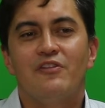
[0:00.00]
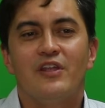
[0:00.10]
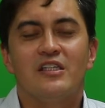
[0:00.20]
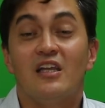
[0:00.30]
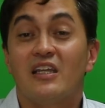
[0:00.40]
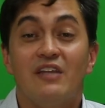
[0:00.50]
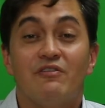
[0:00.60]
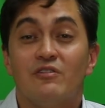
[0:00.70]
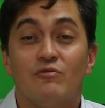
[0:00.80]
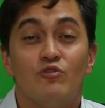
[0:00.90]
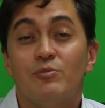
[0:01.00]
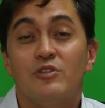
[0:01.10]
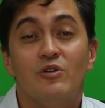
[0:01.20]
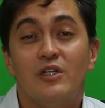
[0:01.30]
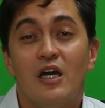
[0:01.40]
things like even
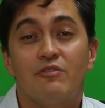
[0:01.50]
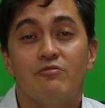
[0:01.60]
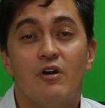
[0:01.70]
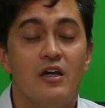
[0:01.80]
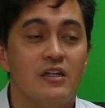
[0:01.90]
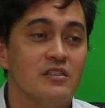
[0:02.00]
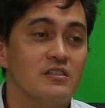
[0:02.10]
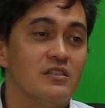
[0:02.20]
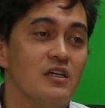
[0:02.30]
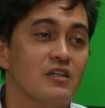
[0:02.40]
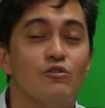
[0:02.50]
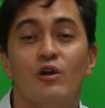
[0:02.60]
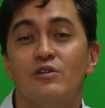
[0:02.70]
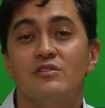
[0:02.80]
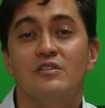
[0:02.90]
rheumatoid arthritis,
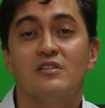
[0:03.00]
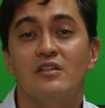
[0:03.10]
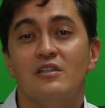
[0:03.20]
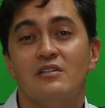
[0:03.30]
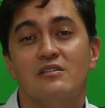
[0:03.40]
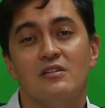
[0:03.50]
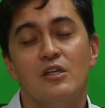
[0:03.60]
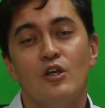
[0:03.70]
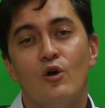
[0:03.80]
Crohn's disease.